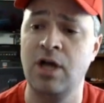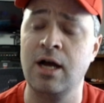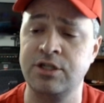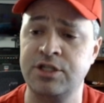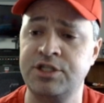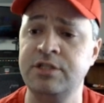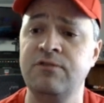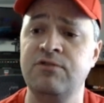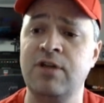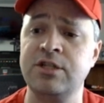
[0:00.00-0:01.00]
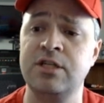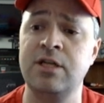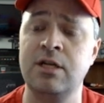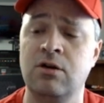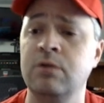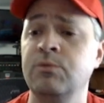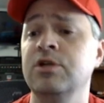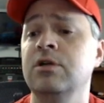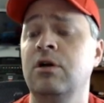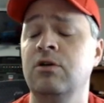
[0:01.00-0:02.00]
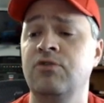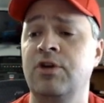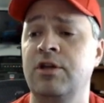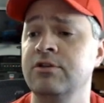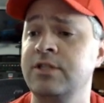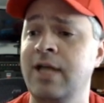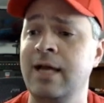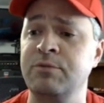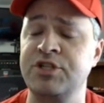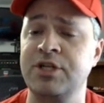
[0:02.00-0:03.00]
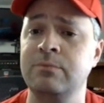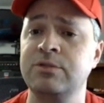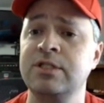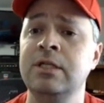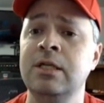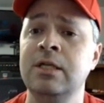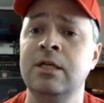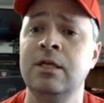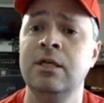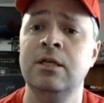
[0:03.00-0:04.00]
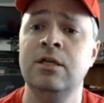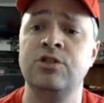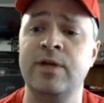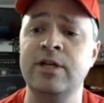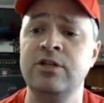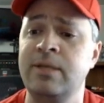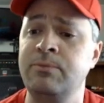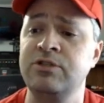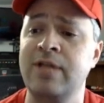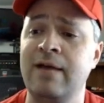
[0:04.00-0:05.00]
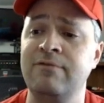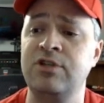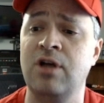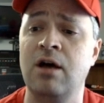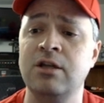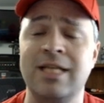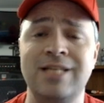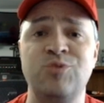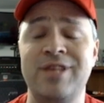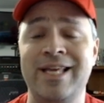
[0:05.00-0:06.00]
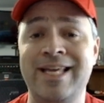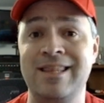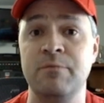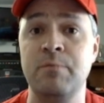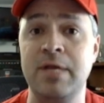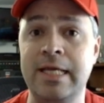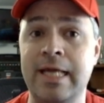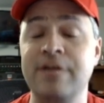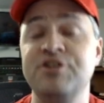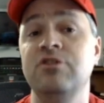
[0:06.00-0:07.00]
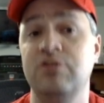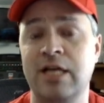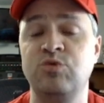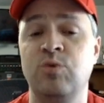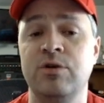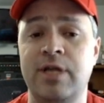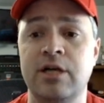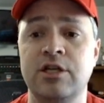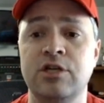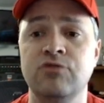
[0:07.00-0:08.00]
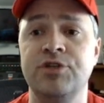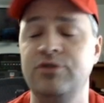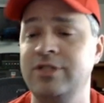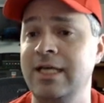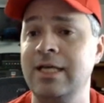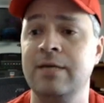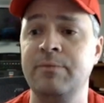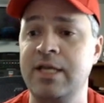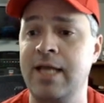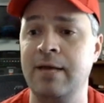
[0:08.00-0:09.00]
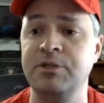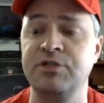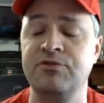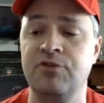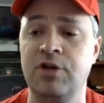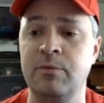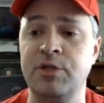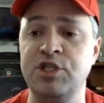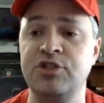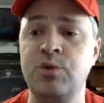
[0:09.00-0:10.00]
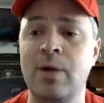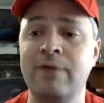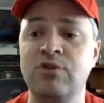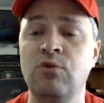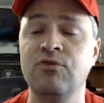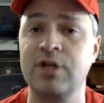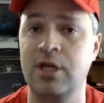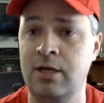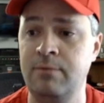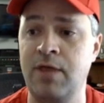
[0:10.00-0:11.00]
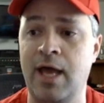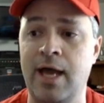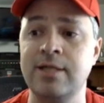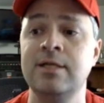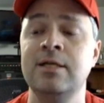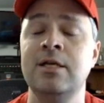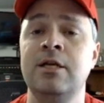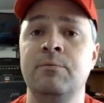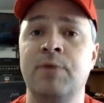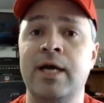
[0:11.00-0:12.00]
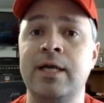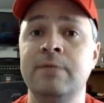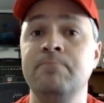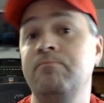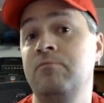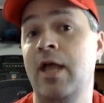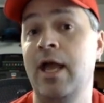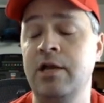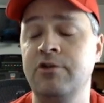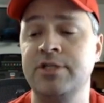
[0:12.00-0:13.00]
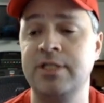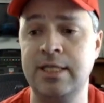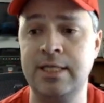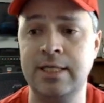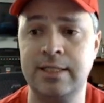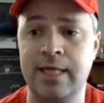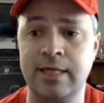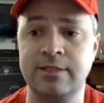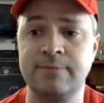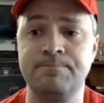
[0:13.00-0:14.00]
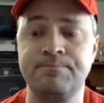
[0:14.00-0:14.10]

Shield deflection and armor are for other type of ships. So interceptors have dodge. That's where they get their mitigation, and that's where they are going to reduce the incoming damage from. And so you have to overcome that by accuracy in this case